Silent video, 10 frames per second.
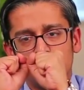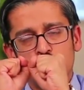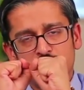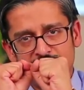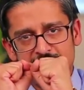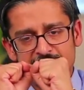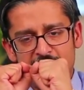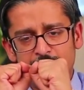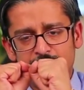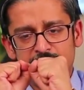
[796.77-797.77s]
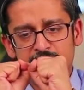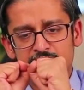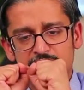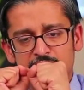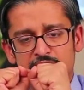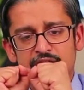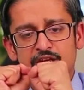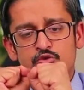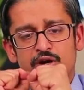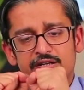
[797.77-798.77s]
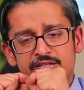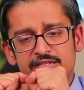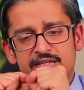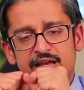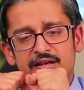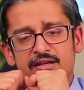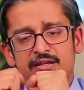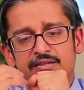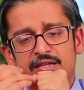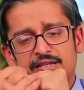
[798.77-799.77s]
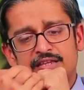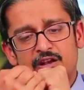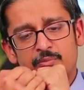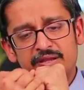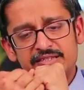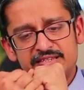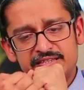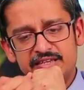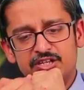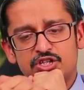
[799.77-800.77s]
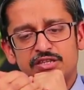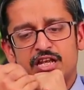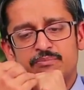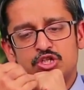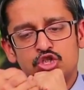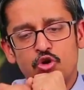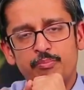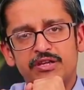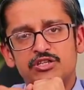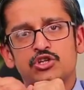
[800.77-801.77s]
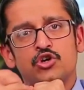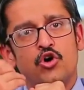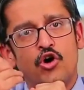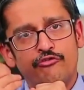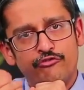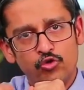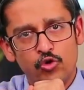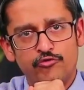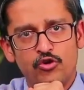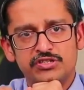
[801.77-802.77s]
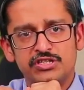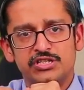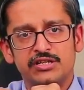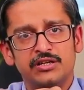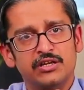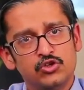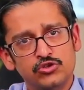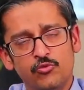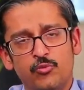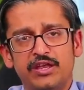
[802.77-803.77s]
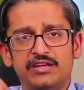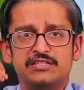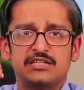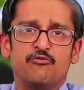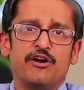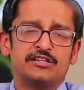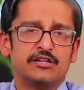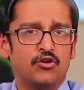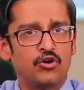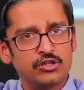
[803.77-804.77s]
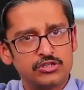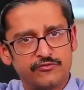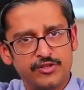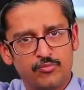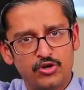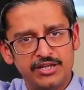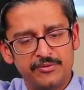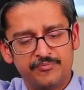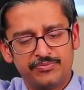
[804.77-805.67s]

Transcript: So if that happens, then you understand that there will be cessation, there will be stoppage of flow of oxygen to the various vital organs of the body.